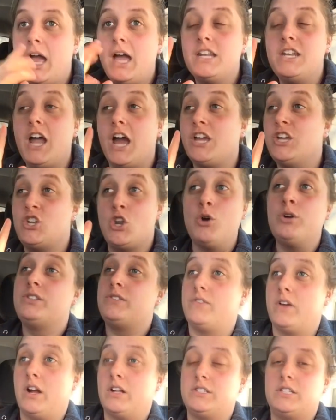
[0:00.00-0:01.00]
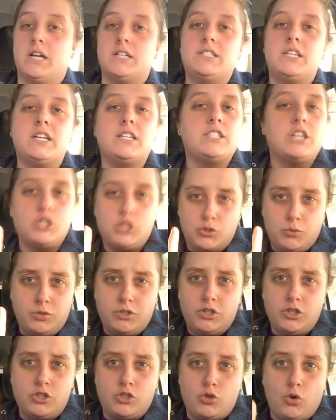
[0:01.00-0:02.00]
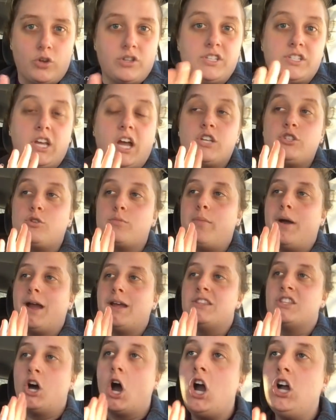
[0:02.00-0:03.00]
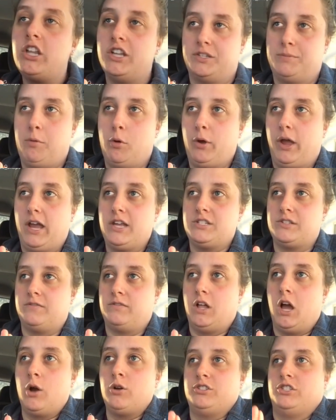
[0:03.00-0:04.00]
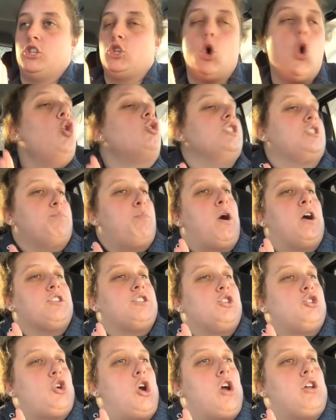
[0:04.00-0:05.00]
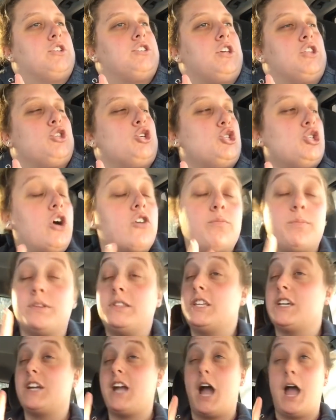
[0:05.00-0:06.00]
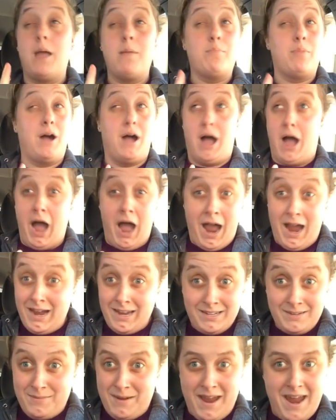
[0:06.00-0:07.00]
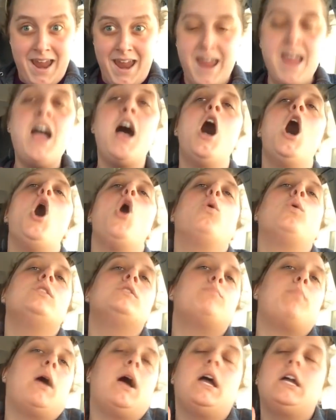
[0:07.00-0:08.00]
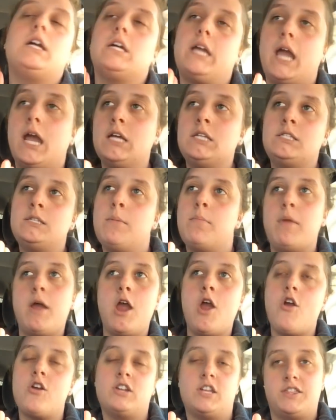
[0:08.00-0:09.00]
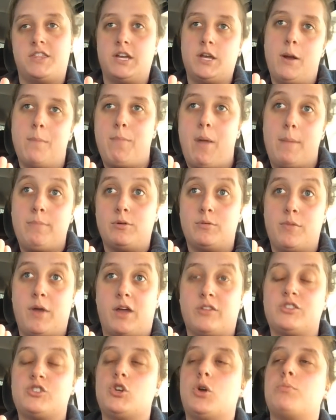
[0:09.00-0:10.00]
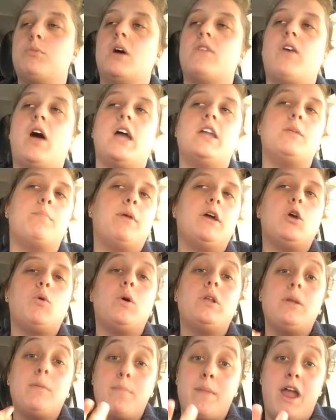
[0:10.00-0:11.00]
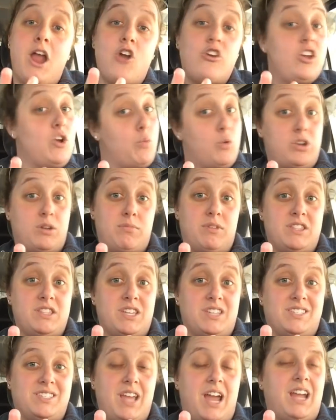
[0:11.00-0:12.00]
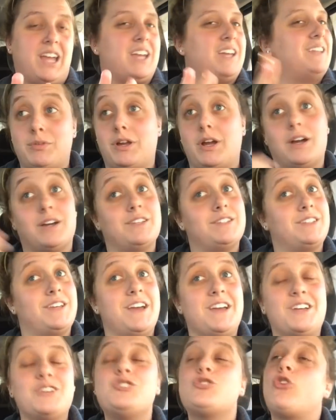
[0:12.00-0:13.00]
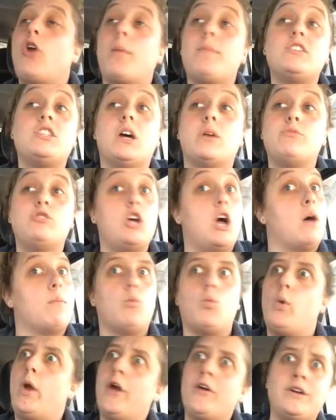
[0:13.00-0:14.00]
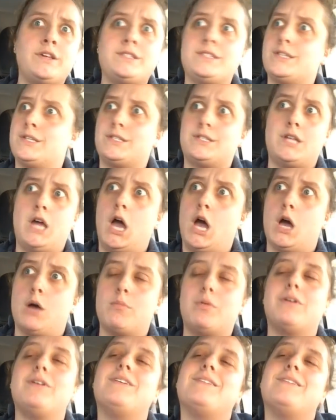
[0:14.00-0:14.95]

Now, you know it's Valentine's Day because I just went to the store and these guys are buying the ugliest bouquets of flowers and the oldest box of chocolates on the shelf, but the guy behind me was buying a case of beer and a thing of bubble bath soap. Now, if I had to pick one to marry, it would have been the second because scrub-a-dub-dub, where is this tub?